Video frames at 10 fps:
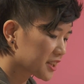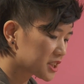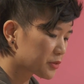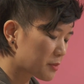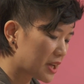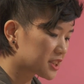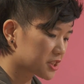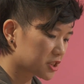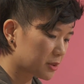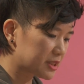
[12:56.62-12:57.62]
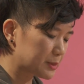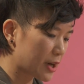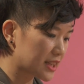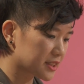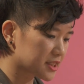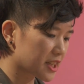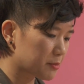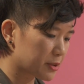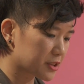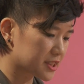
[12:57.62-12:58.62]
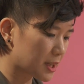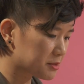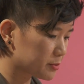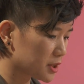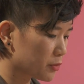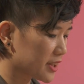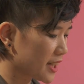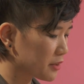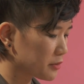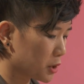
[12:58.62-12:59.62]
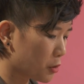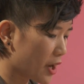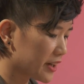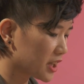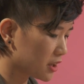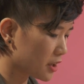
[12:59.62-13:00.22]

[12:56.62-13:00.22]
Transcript: then do we make disturbance present and perceptible without requiring